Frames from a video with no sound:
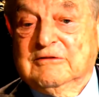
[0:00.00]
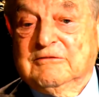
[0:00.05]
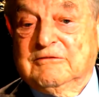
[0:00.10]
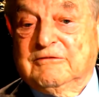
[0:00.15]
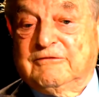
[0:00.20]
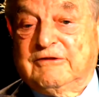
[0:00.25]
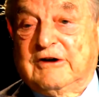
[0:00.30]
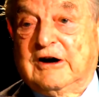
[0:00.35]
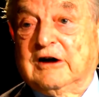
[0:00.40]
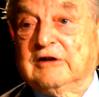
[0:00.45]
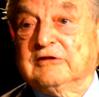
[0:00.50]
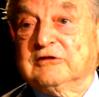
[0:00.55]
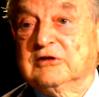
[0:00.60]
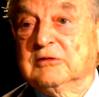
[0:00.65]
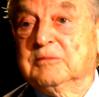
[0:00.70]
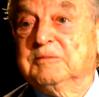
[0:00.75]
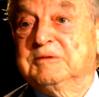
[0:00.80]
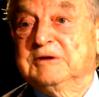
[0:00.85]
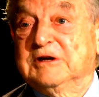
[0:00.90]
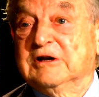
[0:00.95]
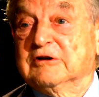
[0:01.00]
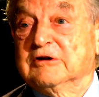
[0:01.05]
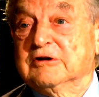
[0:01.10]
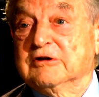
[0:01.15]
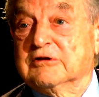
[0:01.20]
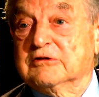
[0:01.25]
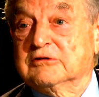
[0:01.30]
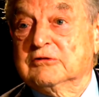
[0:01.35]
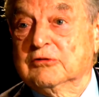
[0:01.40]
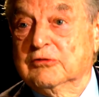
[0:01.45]
far
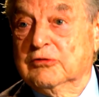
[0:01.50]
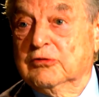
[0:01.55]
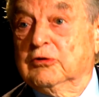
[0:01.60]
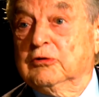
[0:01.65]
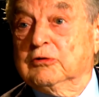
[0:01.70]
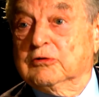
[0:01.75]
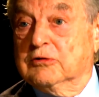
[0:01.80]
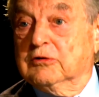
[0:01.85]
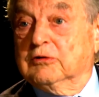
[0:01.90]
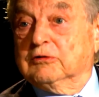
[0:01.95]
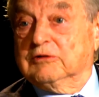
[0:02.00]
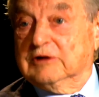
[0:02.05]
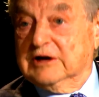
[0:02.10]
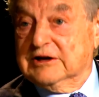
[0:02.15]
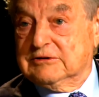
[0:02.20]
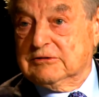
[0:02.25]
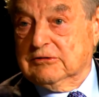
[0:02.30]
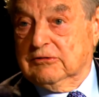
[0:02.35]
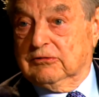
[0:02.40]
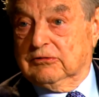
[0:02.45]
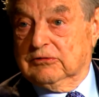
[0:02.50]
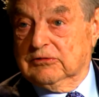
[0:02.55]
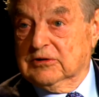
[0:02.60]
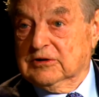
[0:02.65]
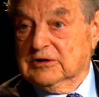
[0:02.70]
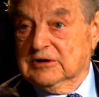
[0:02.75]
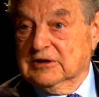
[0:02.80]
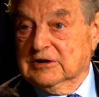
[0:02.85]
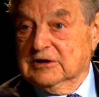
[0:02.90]
superior to no go at all.